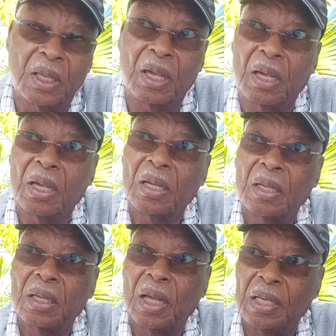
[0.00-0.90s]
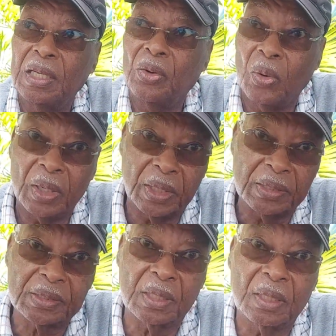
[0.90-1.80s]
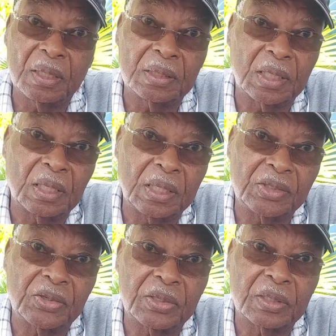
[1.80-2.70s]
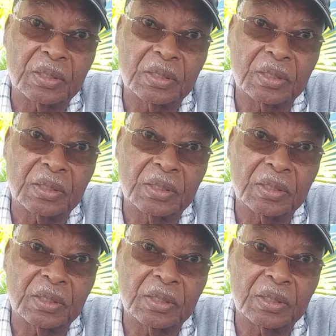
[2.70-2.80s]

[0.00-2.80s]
Yeah, and the iguana is a lizard.